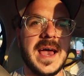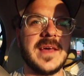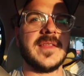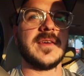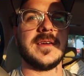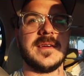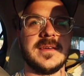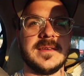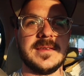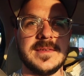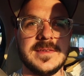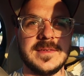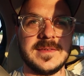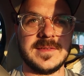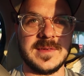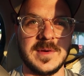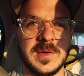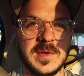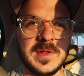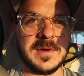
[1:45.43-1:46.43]
either.
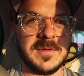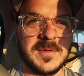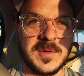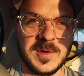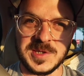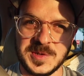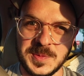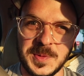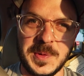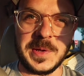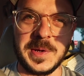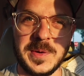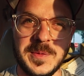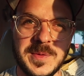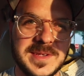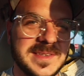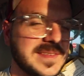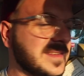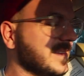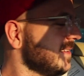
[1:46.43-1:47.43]
So therefore
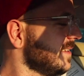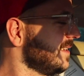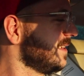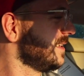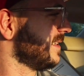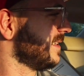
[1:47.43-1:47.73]
Chipotle wins.